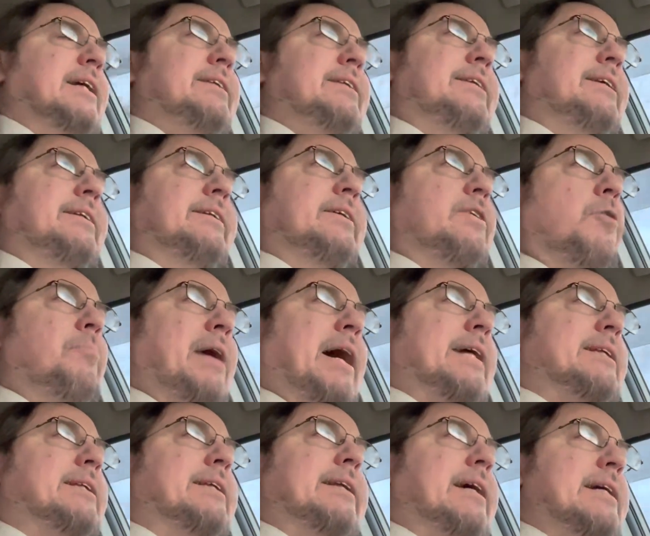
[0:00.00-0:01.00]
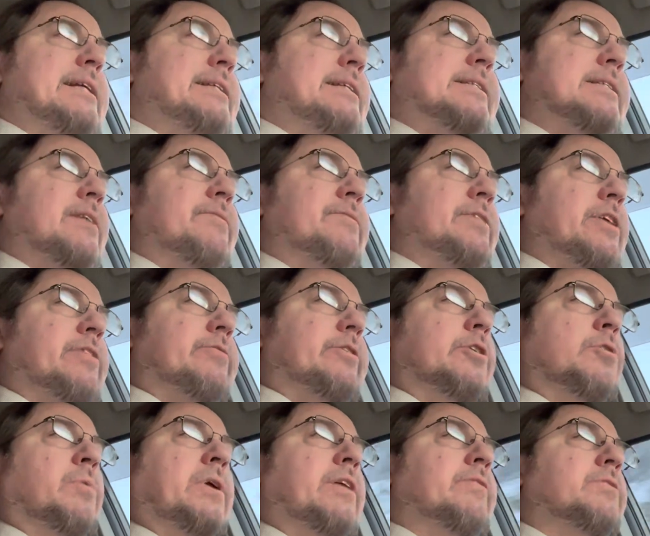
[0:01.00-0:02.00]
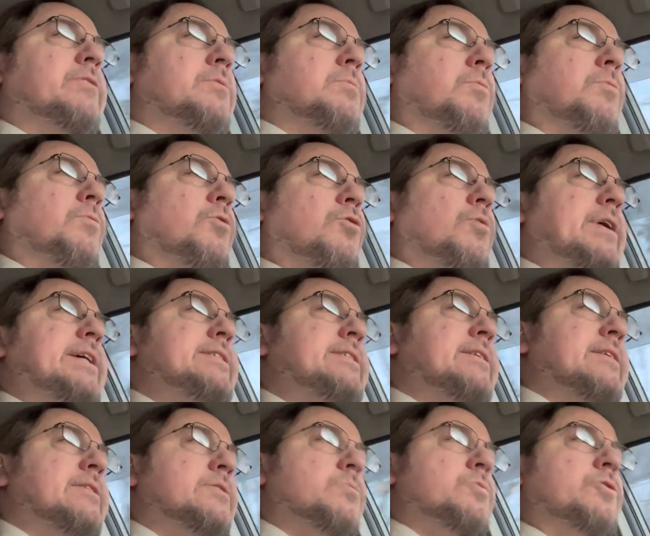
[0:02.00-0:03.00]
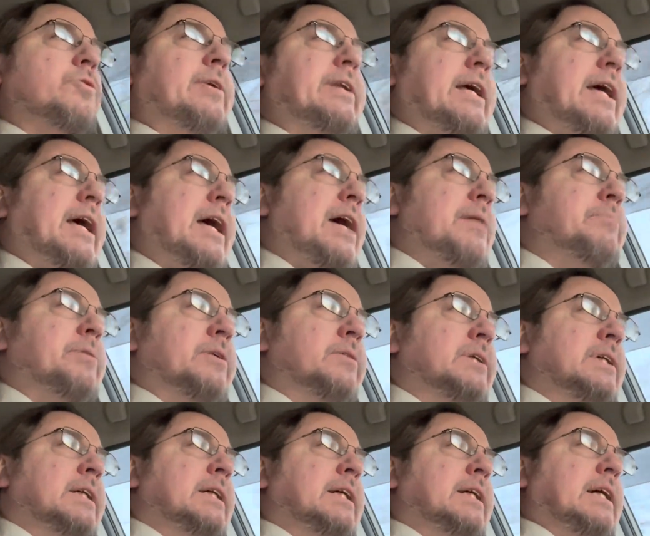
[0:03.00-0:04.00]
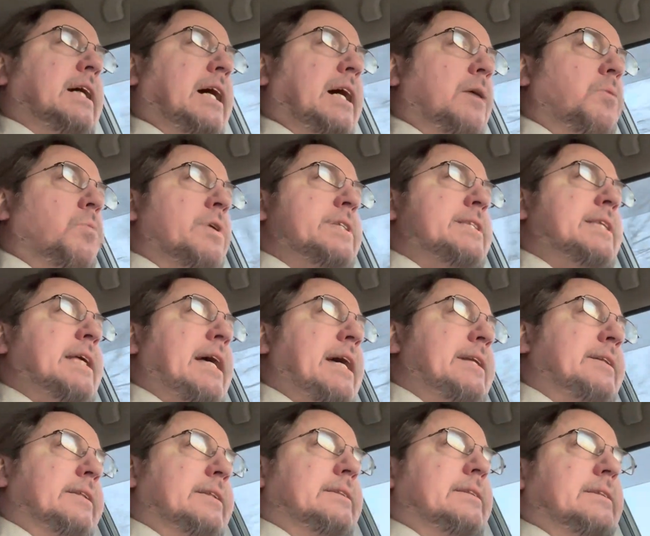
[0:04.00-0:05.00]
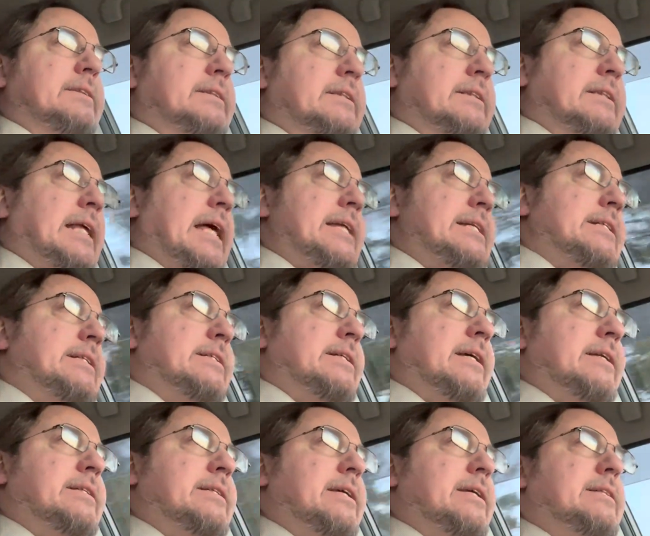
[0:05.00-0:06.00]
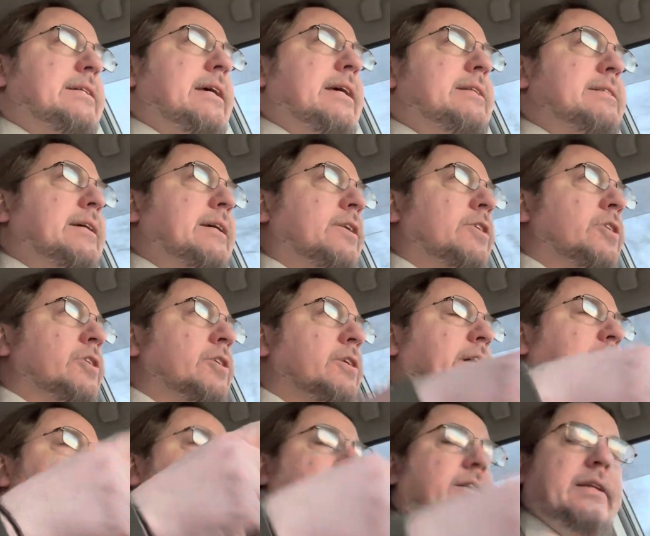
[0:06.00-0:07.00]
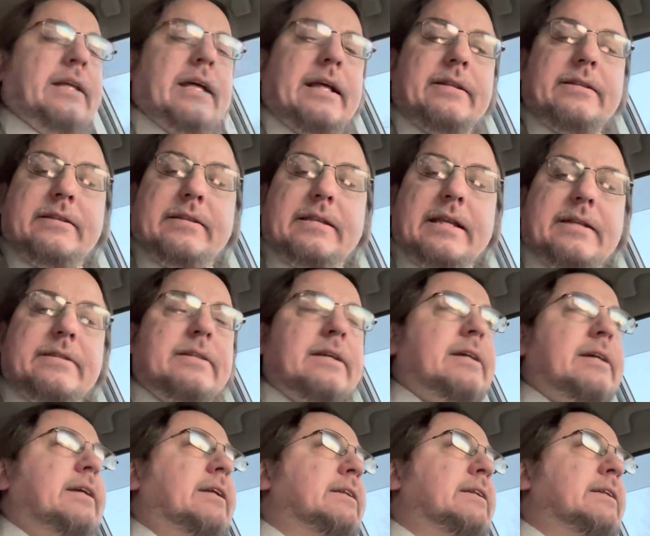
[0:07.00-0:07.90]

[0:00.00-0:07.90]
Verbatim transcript: didn't go back to 1973 or whatever craziness was going to happen uh, once that that ticker hit that that date